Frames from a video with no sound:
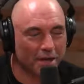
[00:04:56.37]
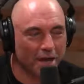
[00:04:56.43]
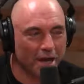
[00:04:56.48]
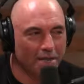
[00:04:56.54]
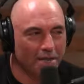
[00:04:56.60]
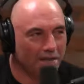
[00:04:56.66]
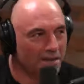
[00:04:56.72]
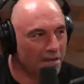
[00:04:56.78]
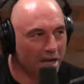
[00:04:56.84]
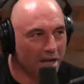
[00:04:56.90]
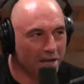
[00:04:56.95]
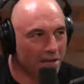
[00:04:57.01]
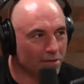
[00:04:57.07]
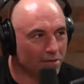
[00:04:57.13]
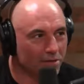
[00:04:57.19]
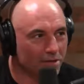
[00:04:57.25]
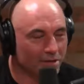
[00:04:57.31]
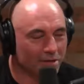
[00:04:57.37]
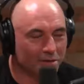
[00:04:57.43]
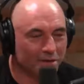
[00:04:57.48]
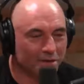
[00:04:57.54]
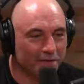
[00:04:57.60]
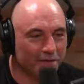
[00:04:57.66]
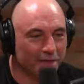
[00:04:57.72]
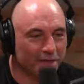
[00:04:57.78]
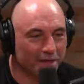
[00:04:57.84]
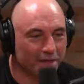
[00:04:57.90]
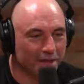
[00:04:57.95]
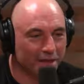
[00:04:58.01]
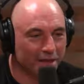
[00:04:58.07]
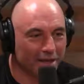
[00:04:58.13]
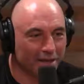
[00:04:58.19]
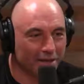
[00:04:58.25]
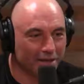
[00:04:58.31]
I did not know that this was even a
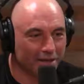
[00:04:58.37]
thing.